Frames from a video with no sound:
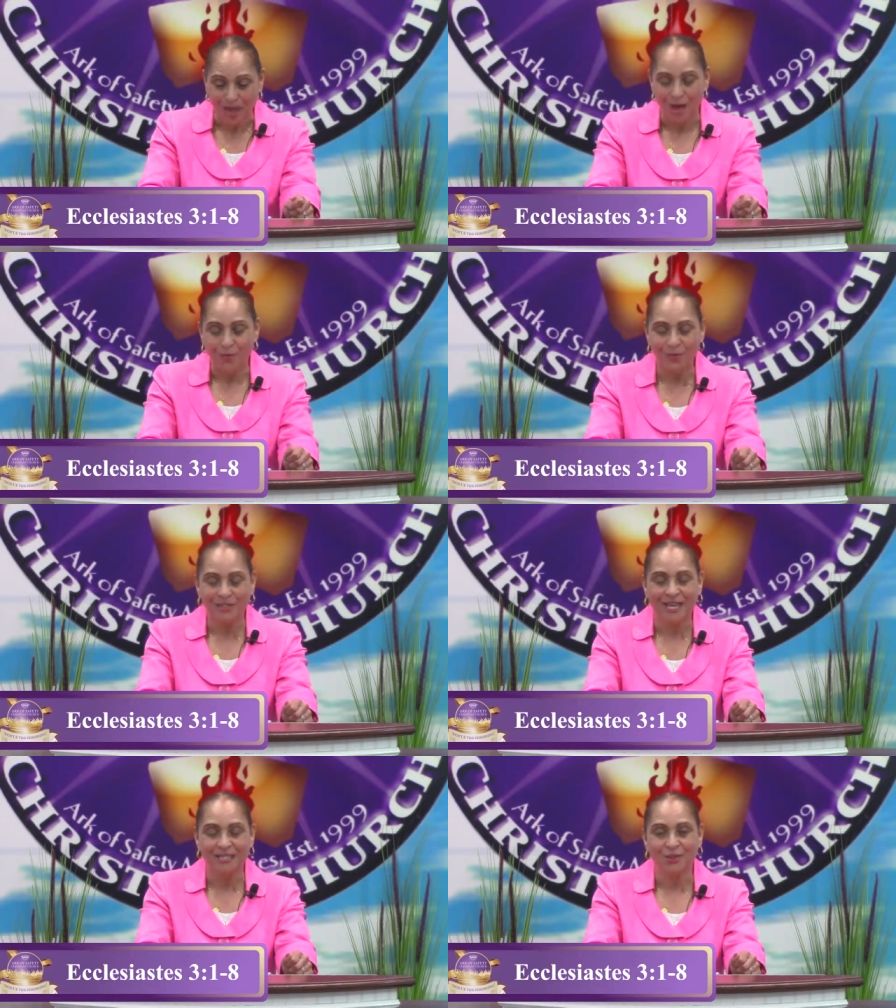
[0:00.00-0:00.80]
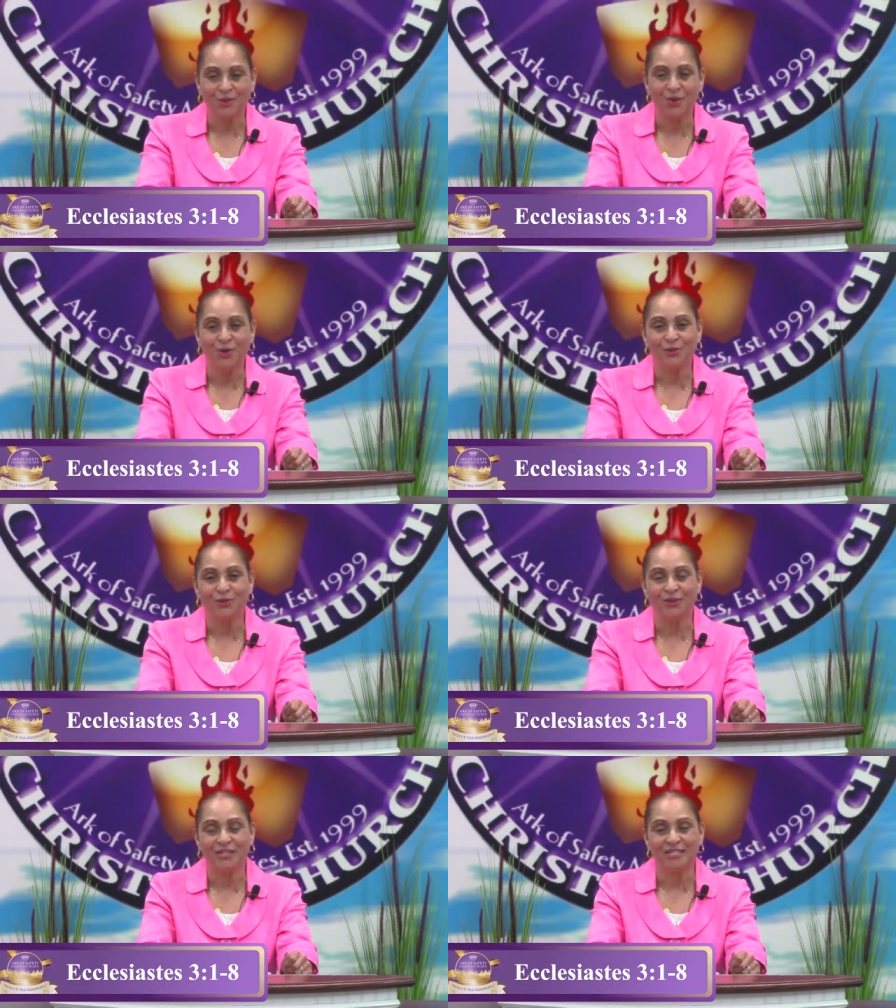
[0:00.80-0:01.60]
I would like to call
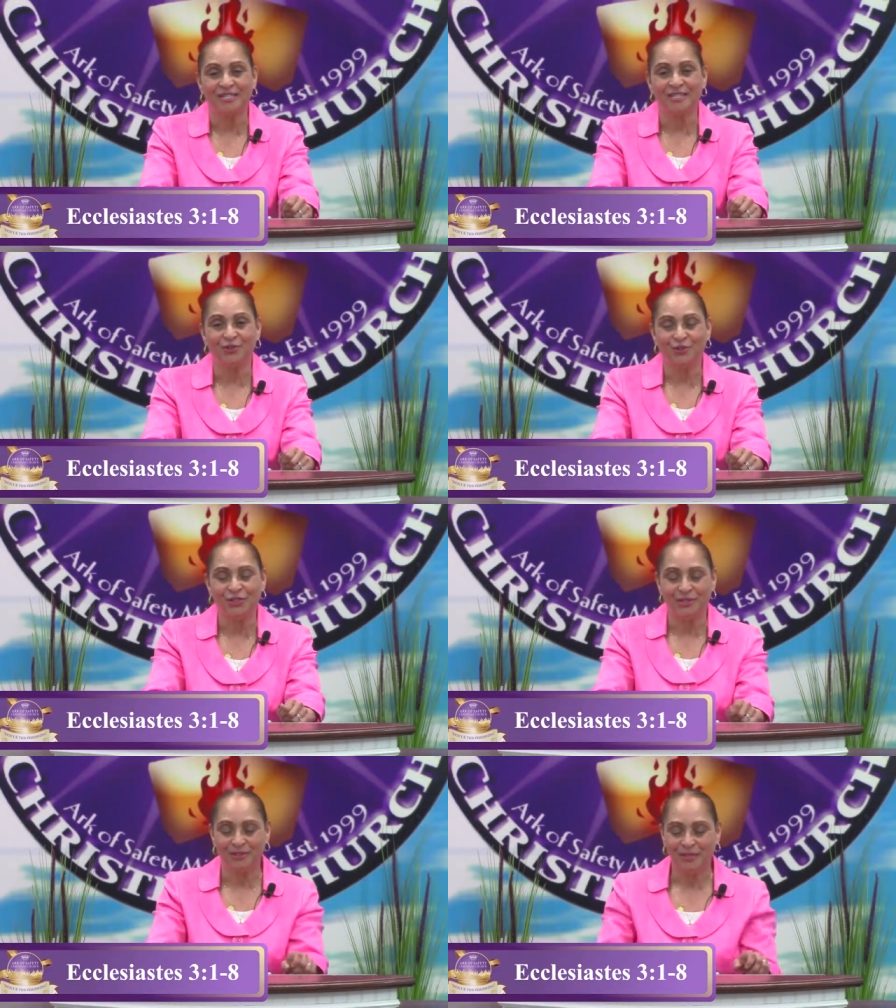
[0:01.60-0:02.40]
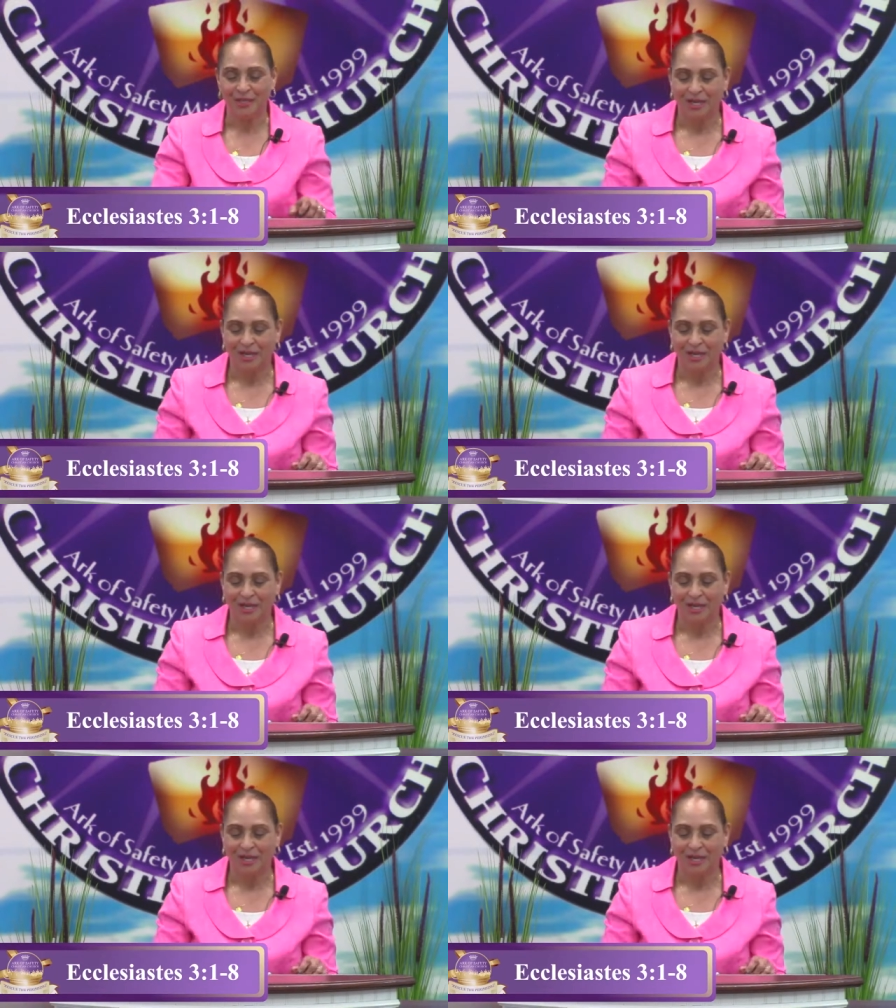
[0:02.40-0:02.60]
your attention